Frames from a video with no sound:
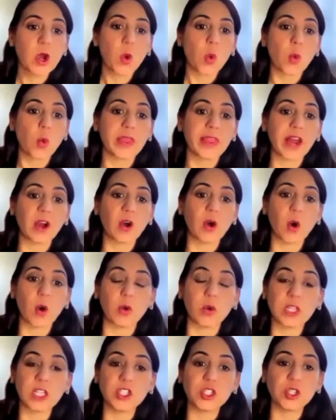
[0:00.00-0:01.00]
with a
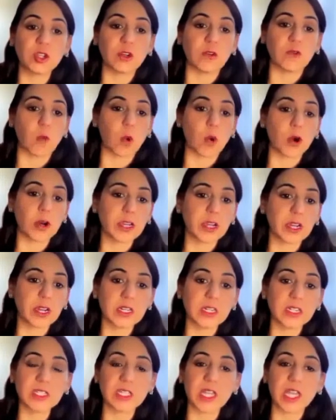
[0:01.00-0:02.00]
coalition of
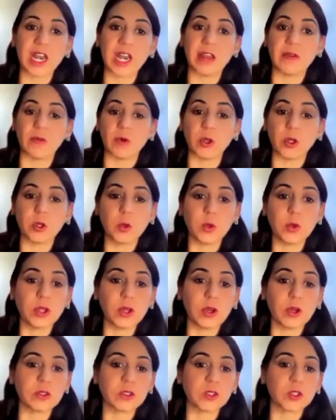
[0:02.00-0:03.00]
workers, labor
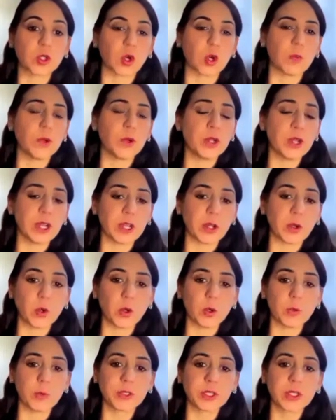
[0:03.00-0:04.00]
unions, community
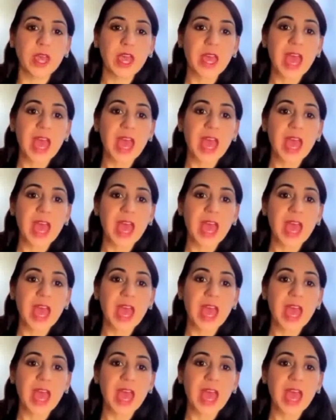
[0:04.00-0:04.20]
groups,